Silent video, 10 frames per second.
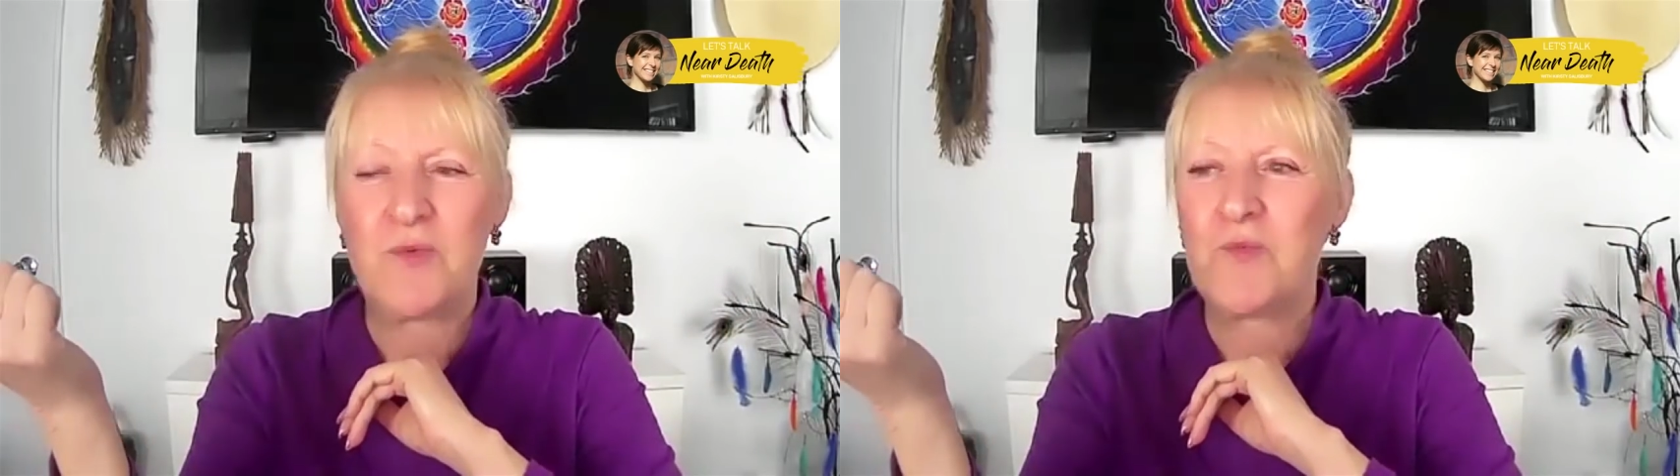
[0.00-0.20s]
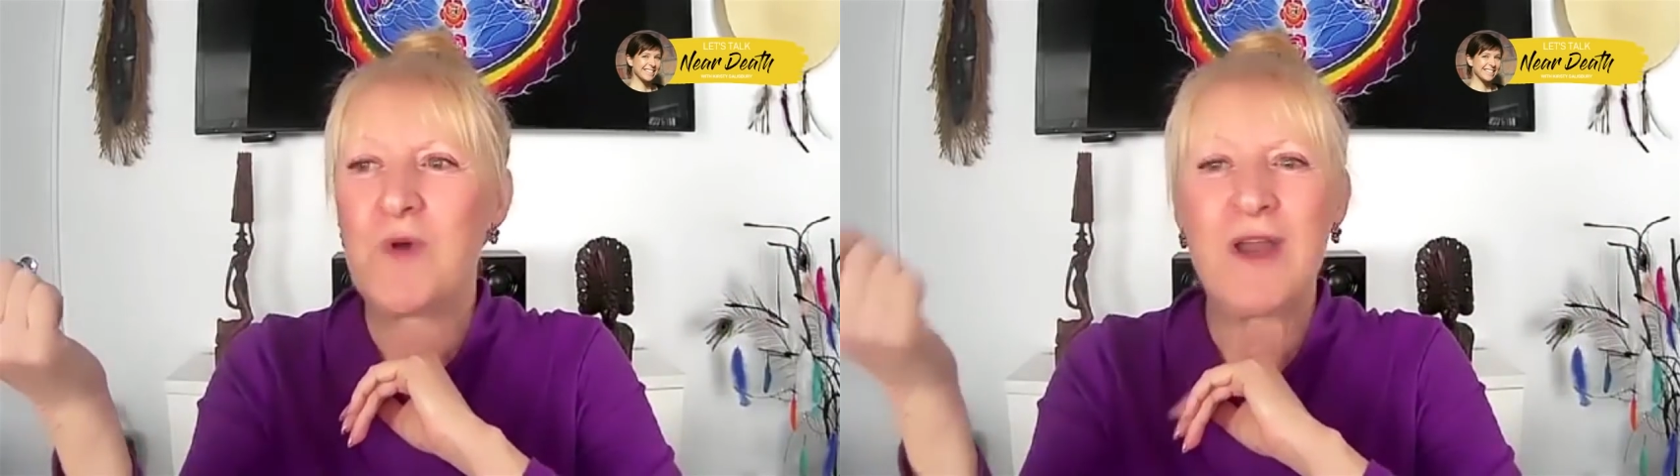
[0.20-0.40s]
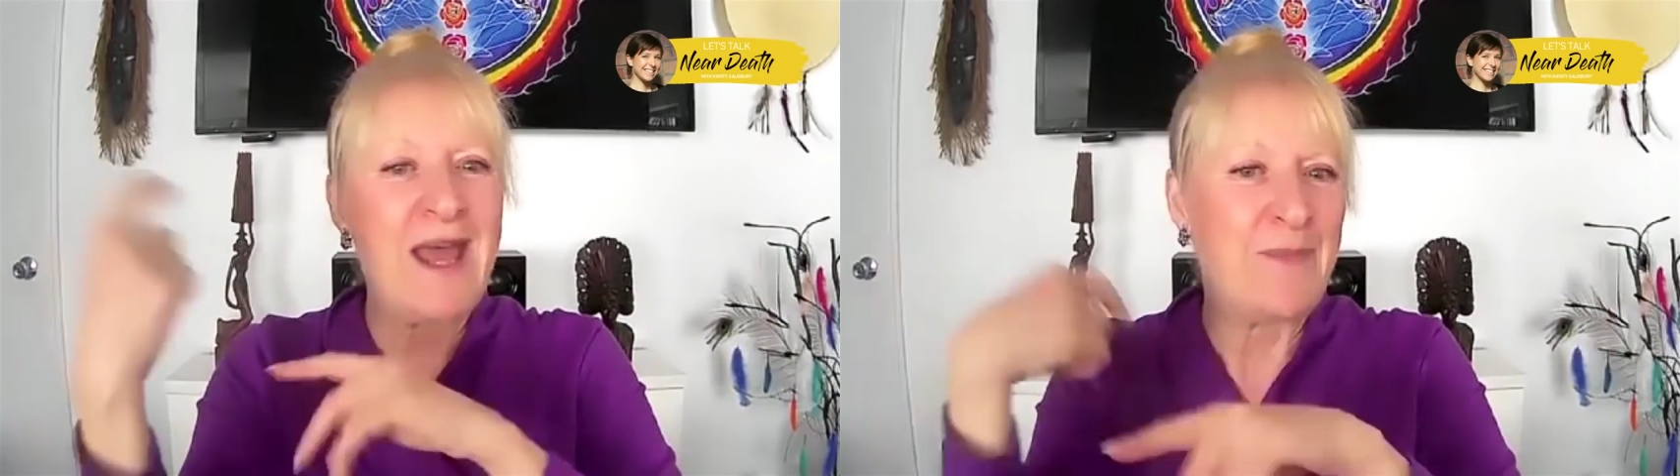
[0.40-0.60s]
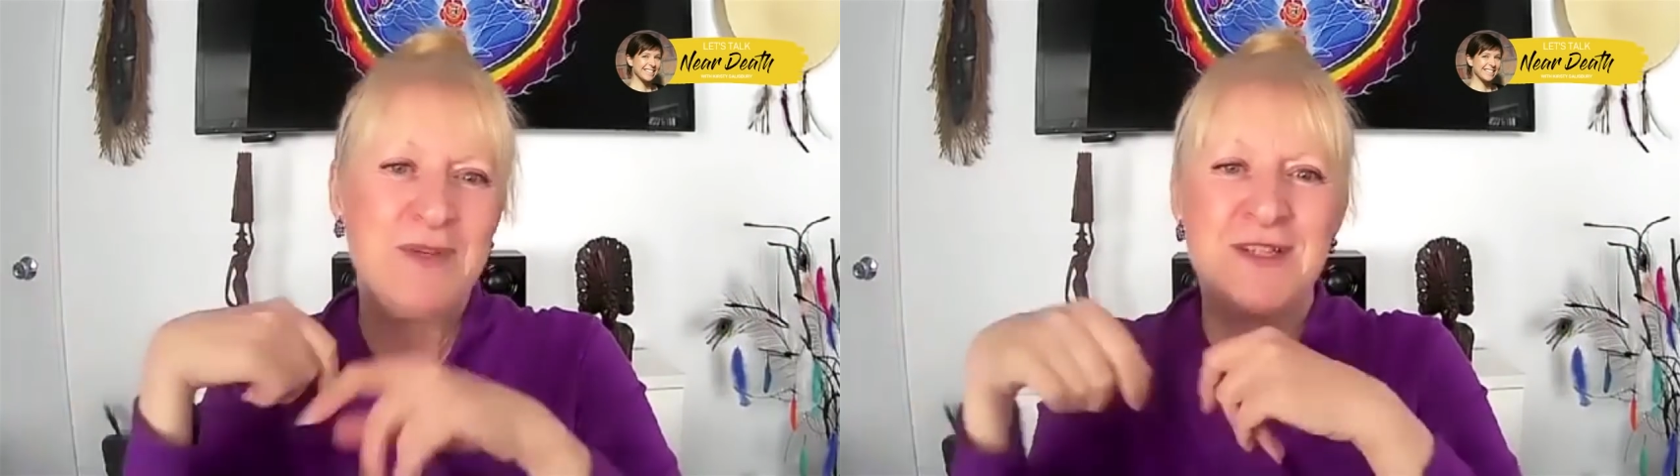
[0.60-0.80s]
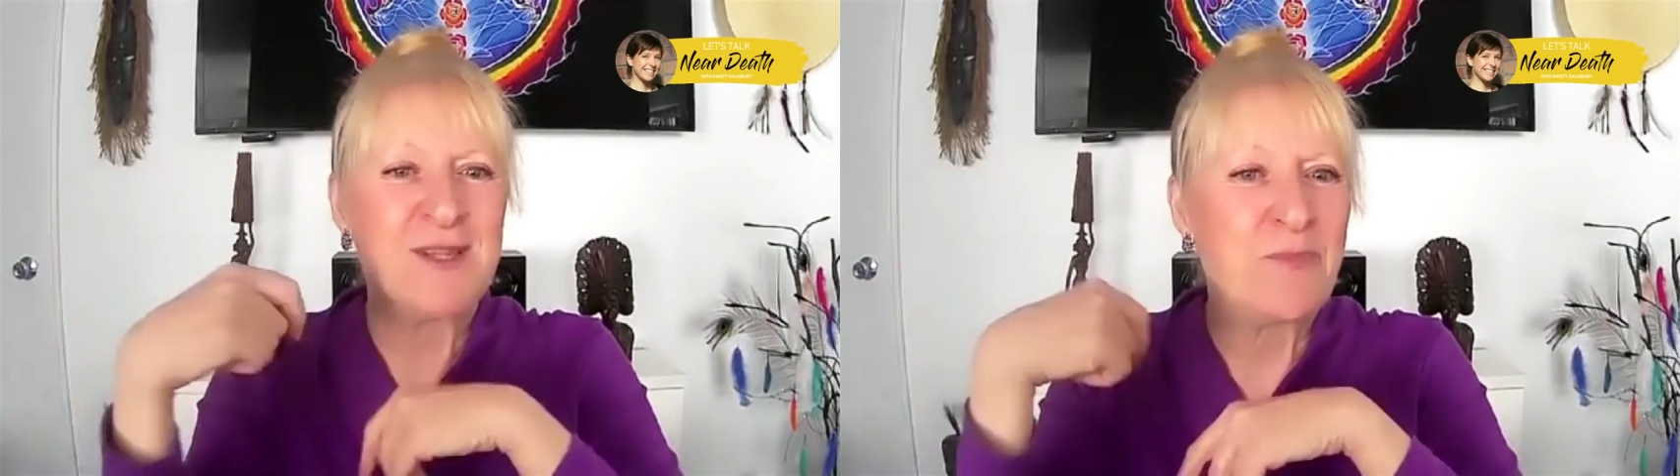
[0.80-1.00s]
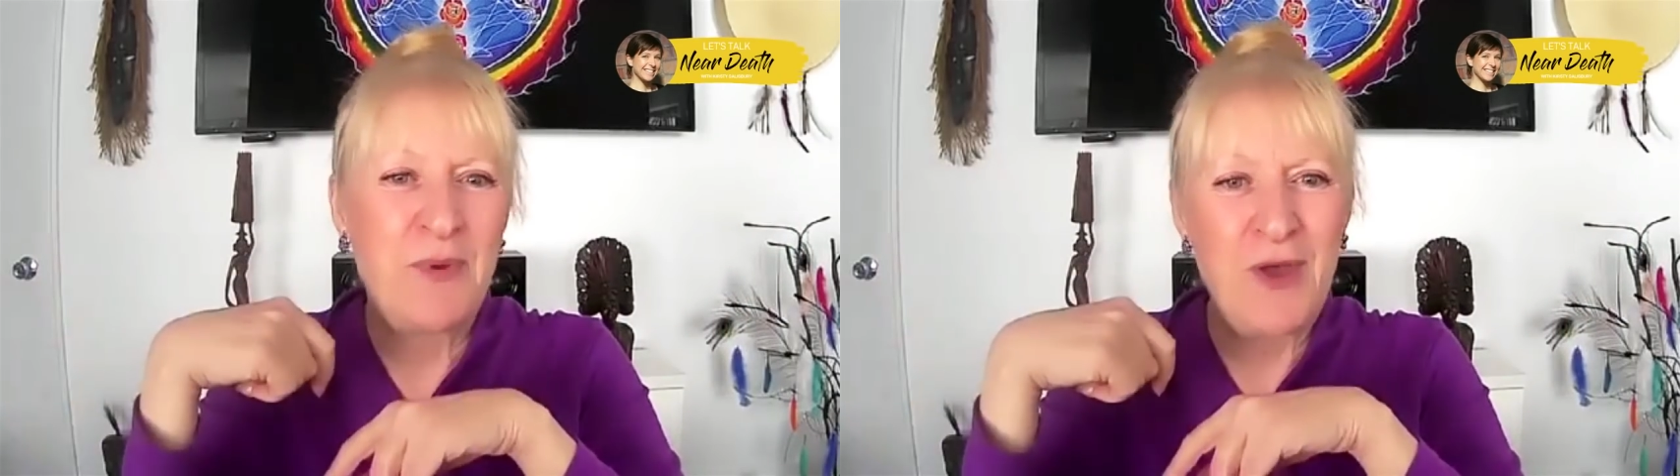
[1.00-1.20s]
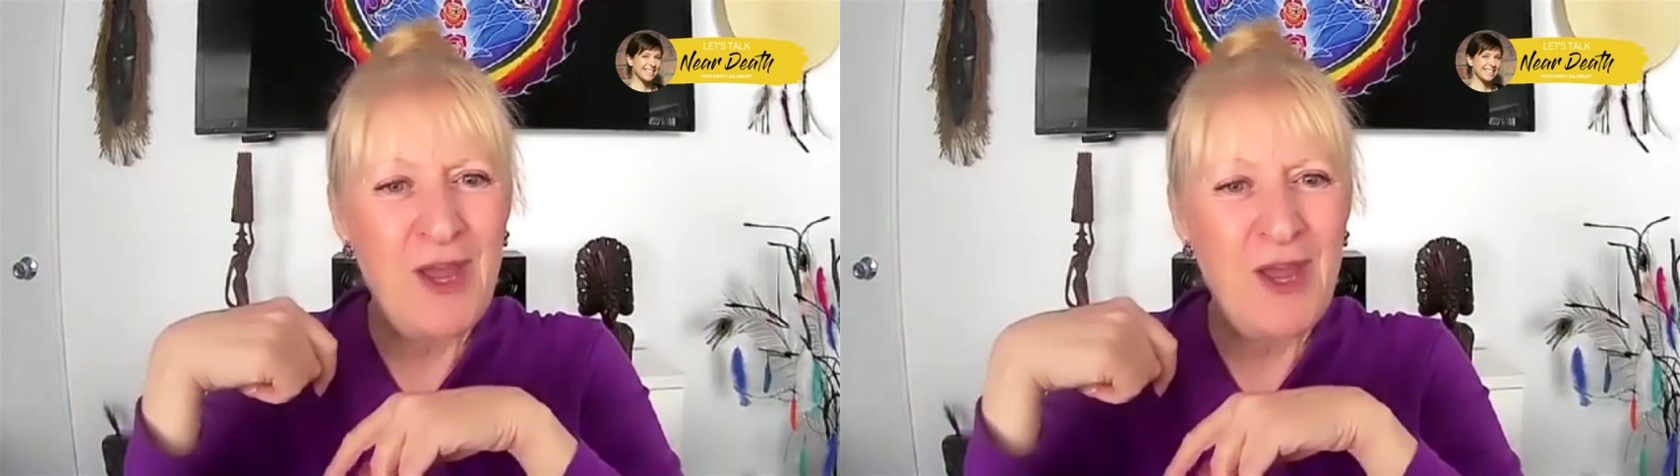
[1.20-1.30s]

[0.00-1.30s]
what happened to the bird.